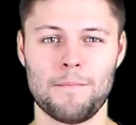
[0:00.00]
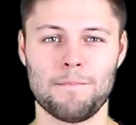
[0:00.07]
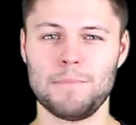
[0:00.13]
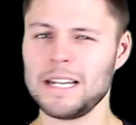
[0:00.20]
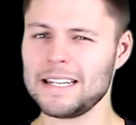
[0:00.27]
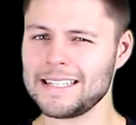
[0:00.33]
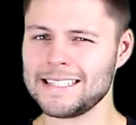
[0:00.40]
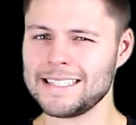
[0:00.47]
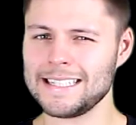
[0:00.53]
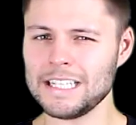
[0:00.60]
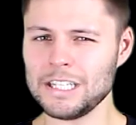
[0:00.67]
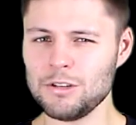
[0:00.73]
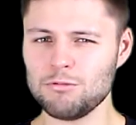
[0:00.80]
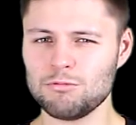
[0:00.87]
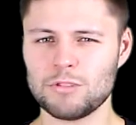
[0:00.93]
But
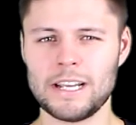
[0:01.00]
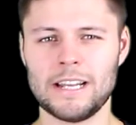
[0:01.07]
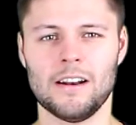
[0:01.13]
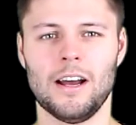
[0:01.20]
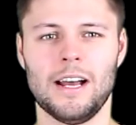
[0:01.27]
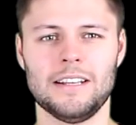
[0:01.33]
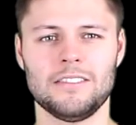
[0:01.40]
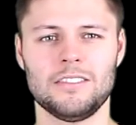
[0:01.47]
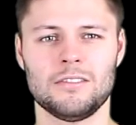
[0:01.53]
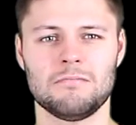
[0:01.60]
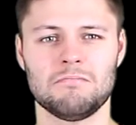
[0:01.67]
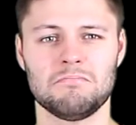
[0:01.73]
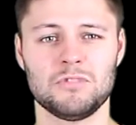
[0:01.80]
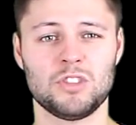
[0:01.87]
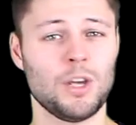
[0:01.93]
did you realise
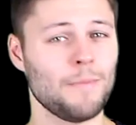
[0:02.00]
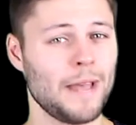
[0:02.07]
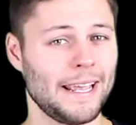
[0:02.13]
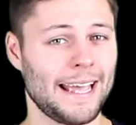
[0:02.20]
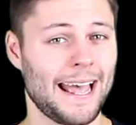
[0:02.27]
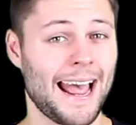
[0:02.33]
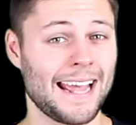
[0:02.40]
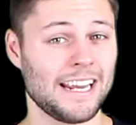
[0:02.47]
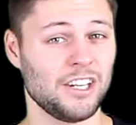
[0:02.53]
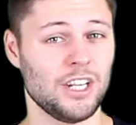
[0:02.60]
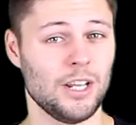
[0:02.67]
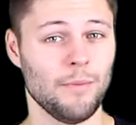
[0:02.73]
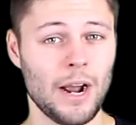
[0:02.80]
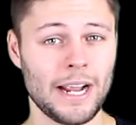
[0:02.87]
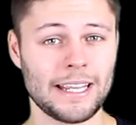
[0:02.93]
to make a
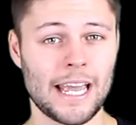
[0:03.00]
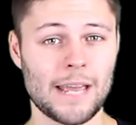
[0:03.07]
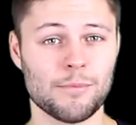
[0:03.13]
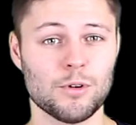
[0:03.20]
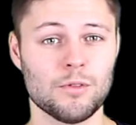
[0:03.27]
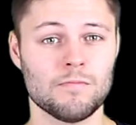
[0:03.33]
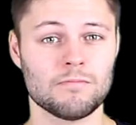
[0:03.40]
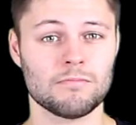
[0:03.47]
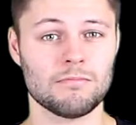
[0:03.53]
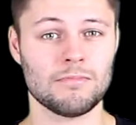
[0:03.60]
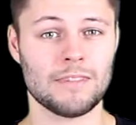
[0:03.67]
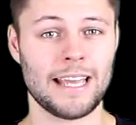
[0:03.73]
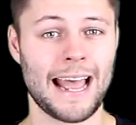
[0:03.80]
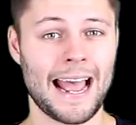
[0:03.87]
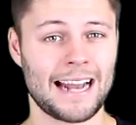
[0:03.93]
HDMI cable,
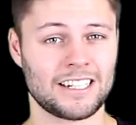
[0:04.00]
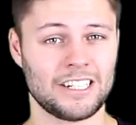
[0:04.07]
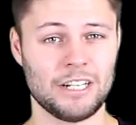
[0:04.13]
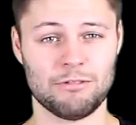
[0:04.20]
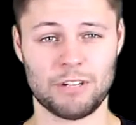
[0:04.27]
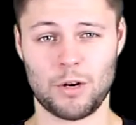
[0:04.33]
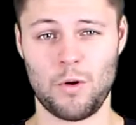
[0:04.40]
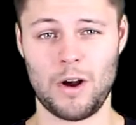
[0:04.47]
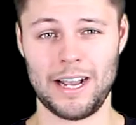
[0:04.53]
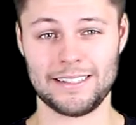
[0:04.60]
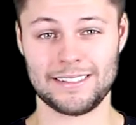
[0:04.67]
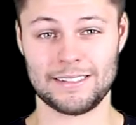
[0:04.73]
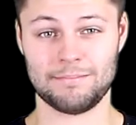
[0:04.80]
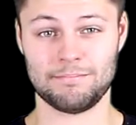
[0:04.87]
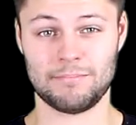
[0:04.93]
it actually
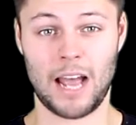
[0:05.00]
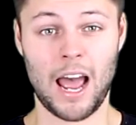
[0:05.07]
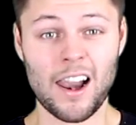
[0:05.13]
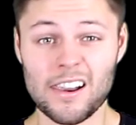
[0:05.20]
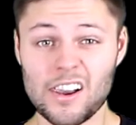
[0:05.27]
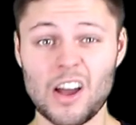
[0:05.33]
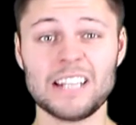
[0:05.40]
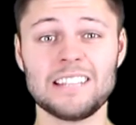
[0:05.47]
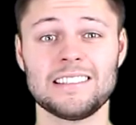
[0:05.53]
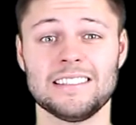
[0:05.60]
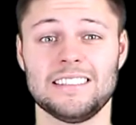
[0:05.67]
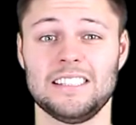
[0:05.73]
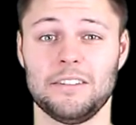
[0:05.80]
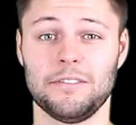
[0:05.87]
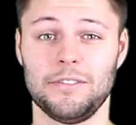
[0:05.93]
requires a
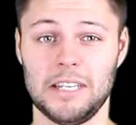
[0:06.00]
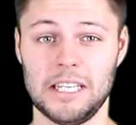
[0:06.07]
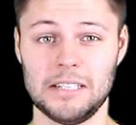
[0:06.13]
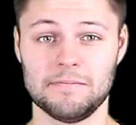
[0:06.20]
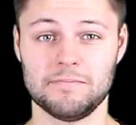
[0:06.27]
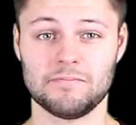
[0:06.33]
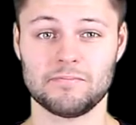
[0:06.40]
licensing fee?